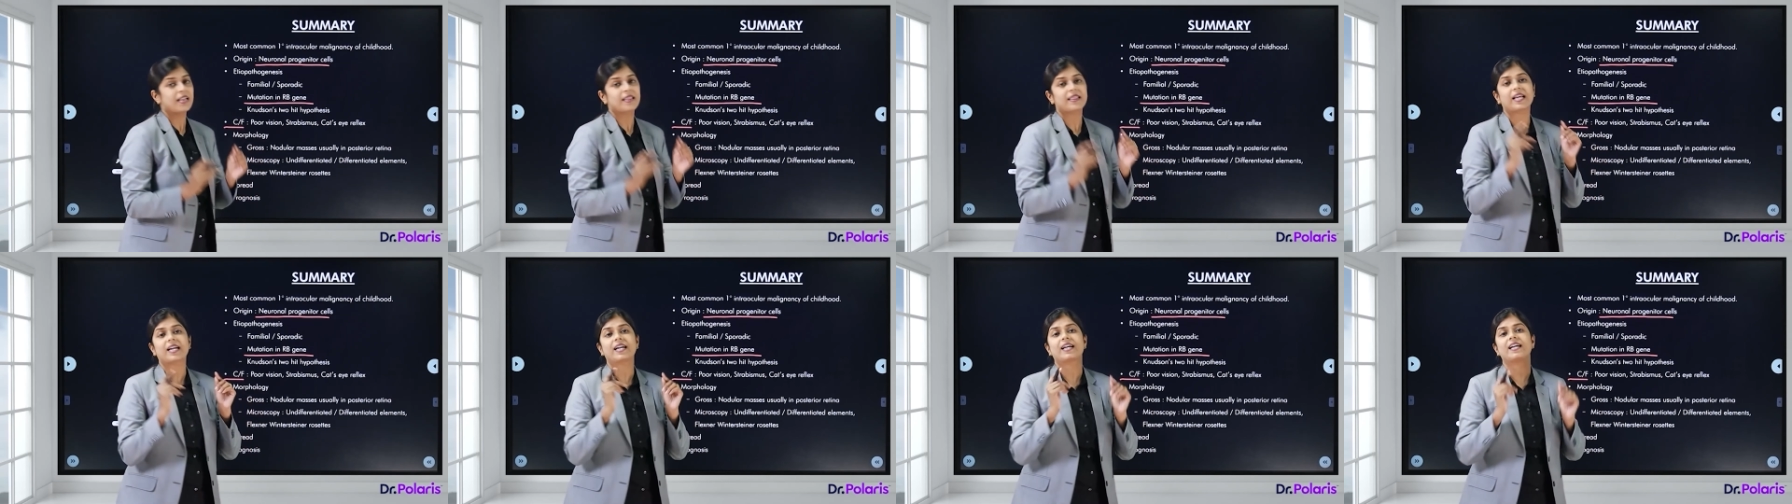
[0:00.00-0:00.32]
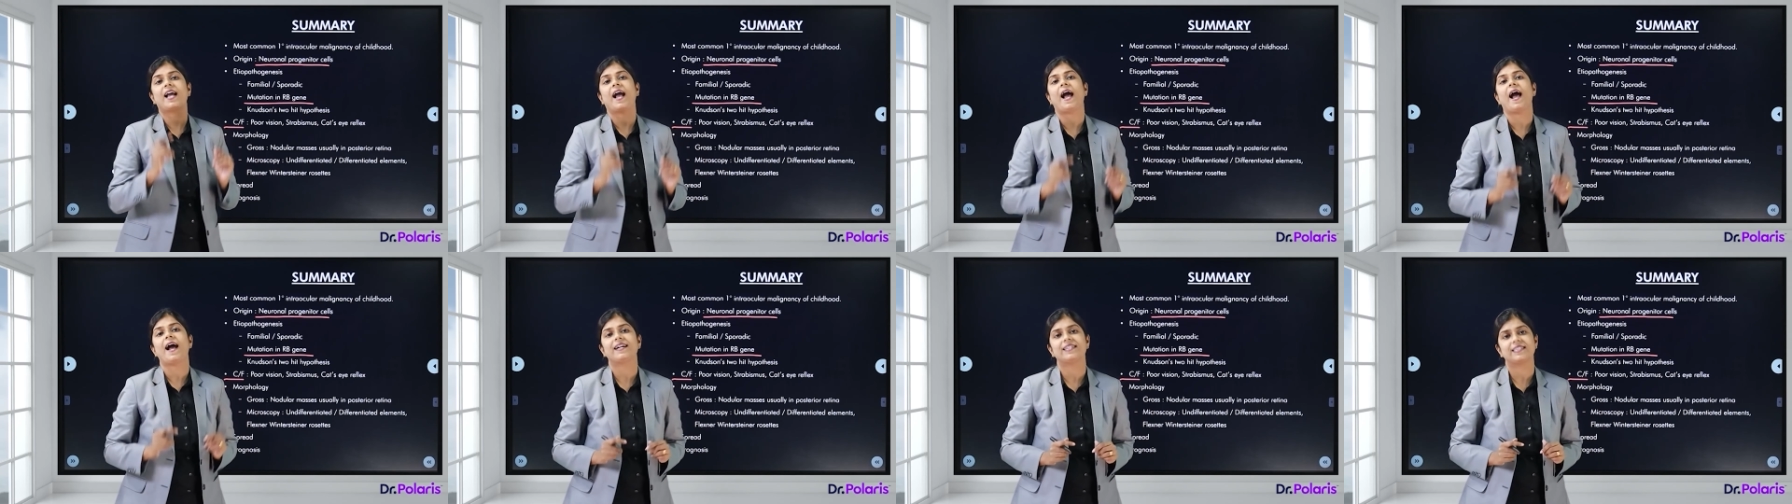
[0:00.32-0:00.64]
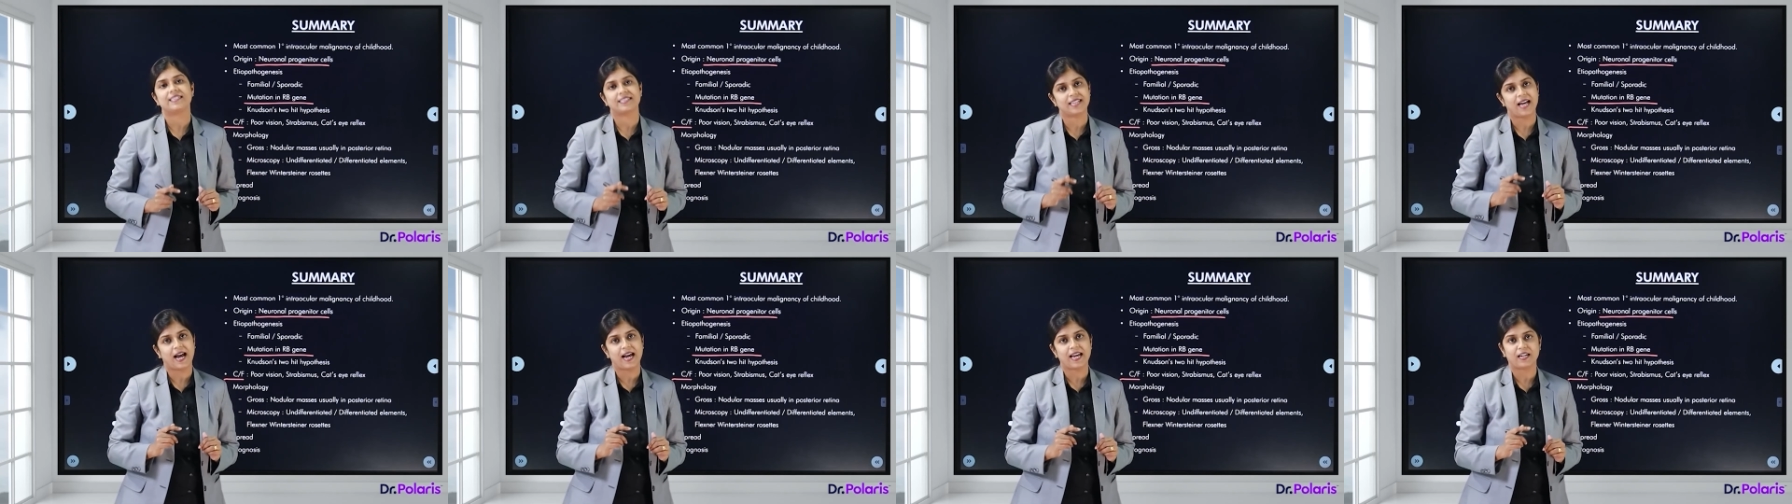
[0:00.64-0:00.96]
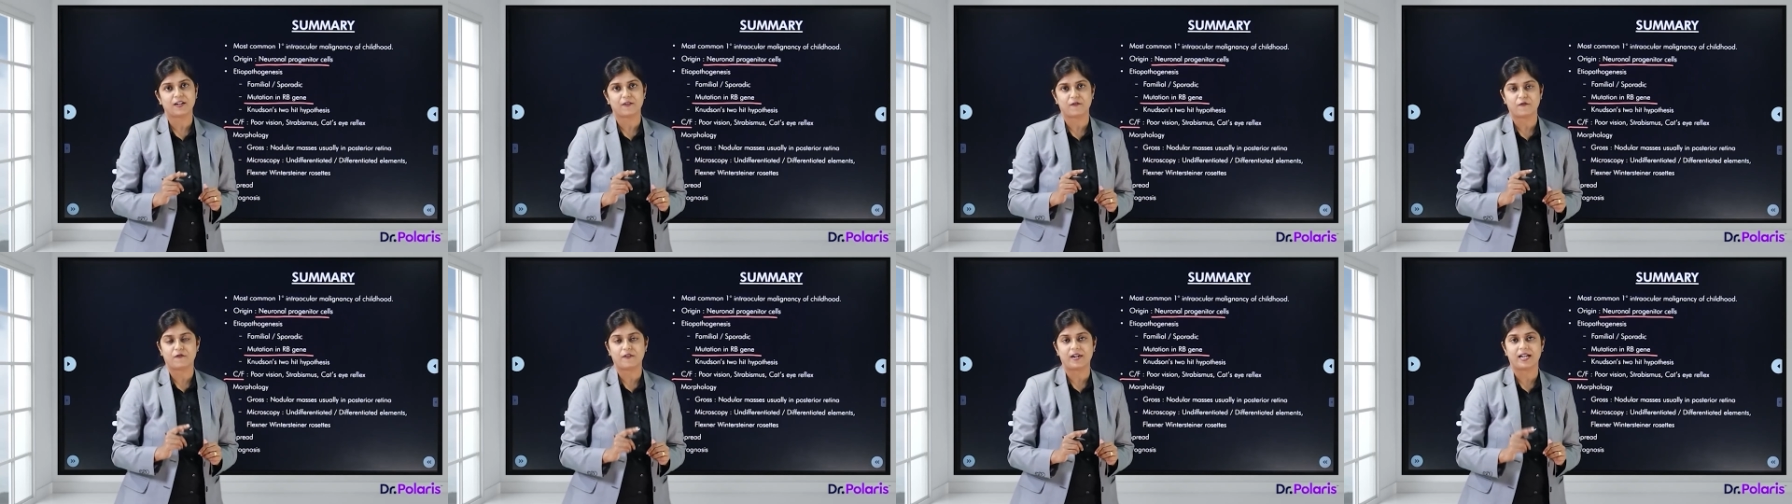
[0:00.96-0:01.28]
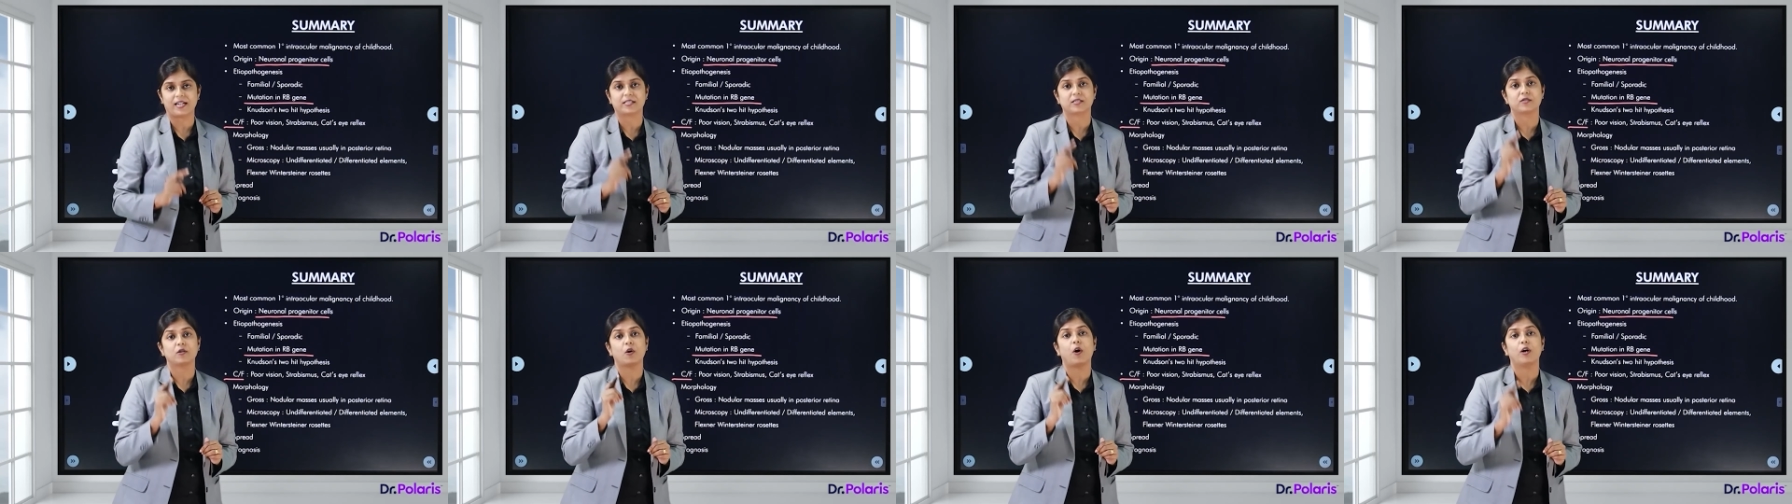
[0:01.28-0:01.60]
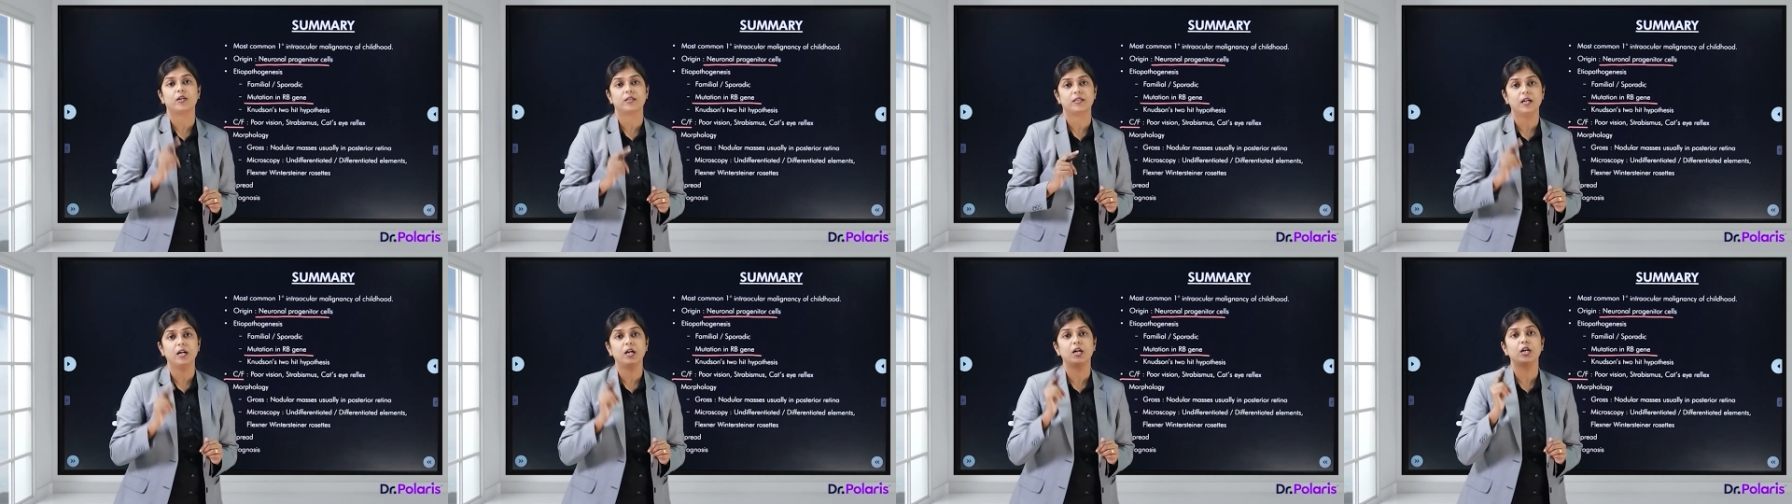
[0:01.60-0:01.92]
the cat's eye reflex
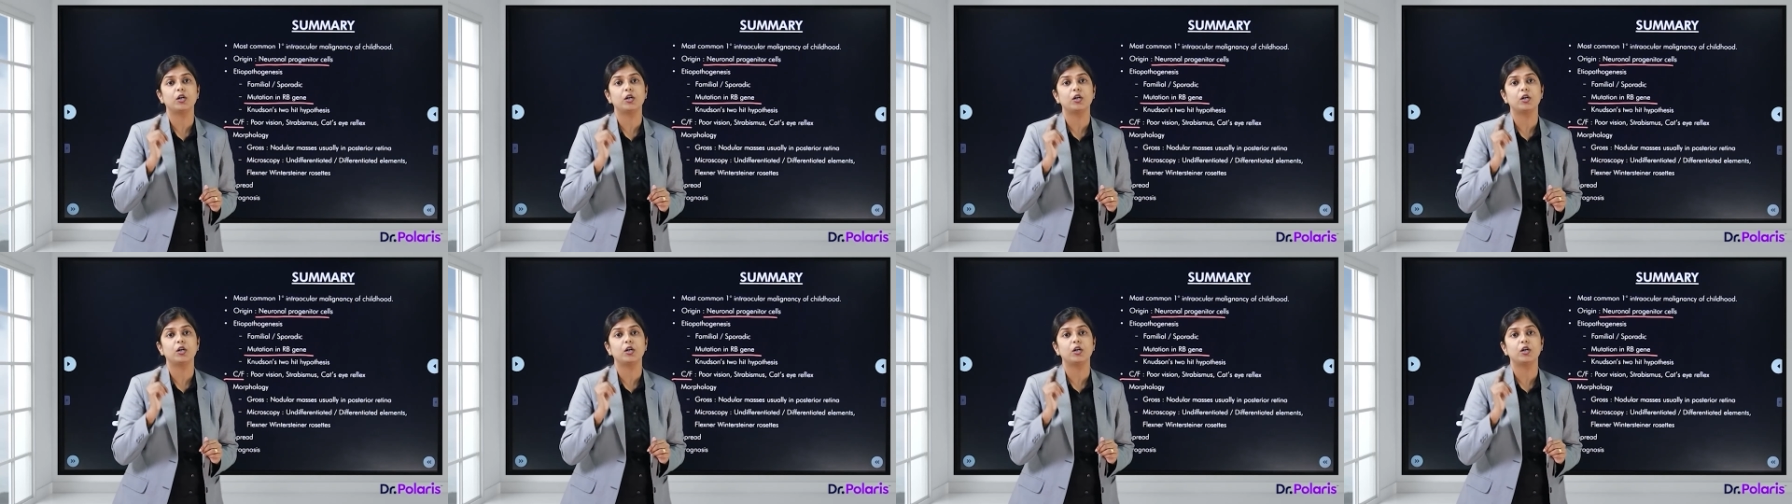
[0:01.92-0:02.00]
or the